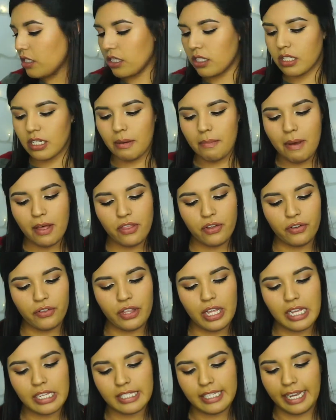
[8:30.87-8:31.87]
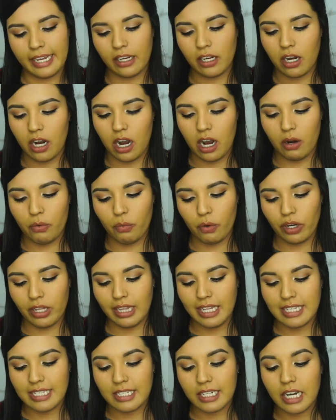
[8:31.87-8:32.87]
Some other things I got were
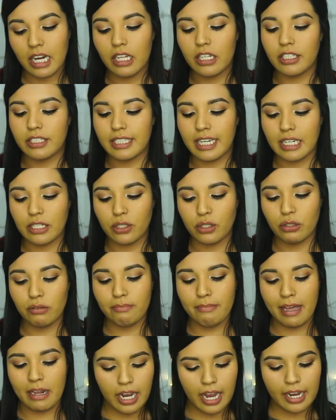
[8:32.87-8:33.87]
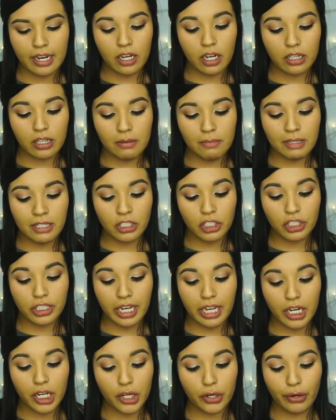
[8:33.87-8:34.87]
these color tattoo metal. I got them in the
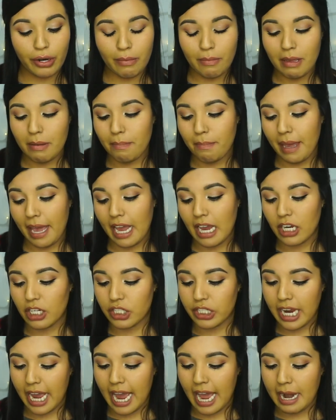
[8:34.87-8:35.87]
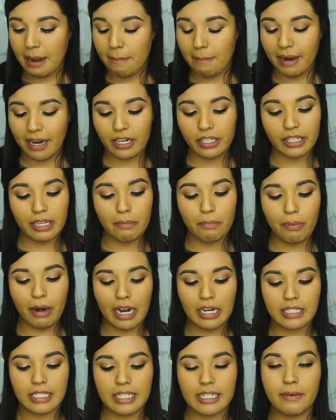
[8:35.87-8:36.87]
shade Creamy Beige and Barely
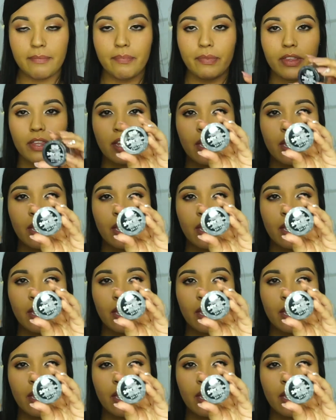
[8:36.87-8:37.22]
Branded.